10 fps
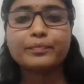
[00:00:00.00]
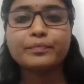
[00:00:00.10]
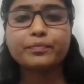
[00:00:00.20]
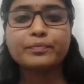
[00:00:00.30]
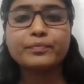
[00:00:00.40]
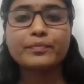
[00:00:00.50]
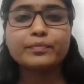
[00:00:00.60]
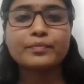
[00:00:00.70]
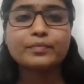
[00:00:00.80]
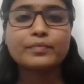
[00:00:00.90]

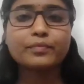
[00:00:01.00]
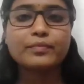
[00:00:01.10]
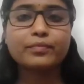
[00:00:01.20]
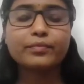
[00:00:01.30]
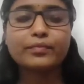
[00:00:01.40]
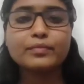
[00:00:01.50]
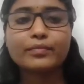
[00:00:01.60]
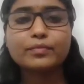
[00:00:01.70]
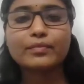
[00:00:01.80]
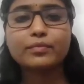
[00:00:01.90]
(silence)